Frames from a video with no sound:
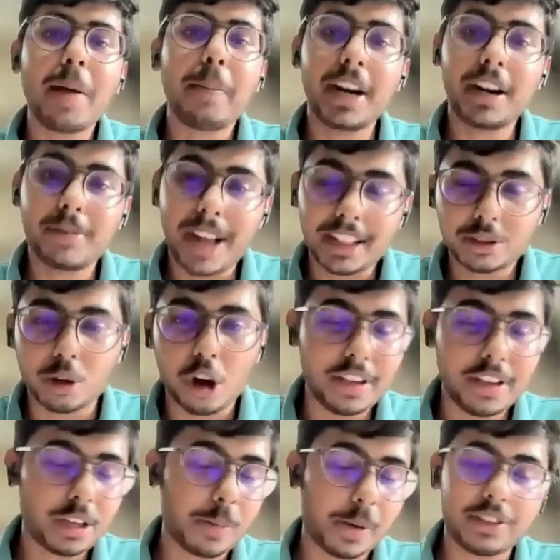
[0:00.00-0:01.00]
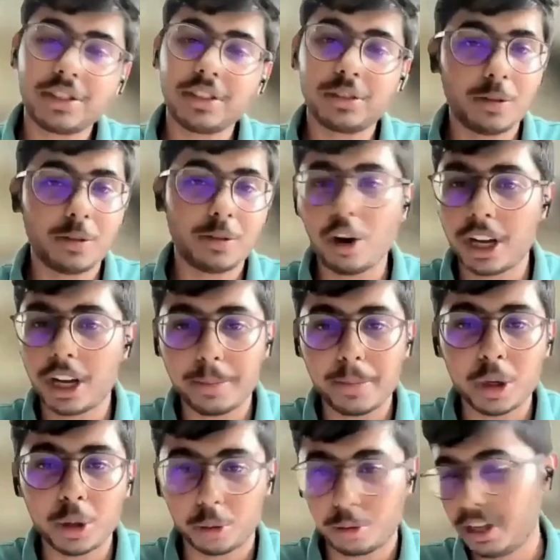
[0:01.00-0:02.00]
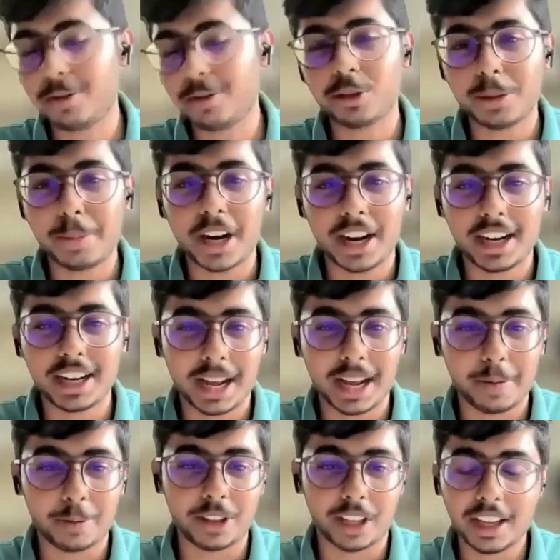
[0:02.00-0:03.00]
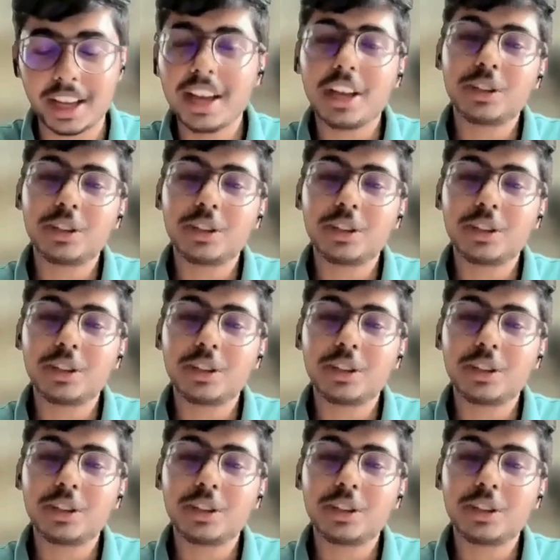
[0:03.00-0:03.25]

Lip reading: but while solving questions you were not able to do. It was a blunder type of.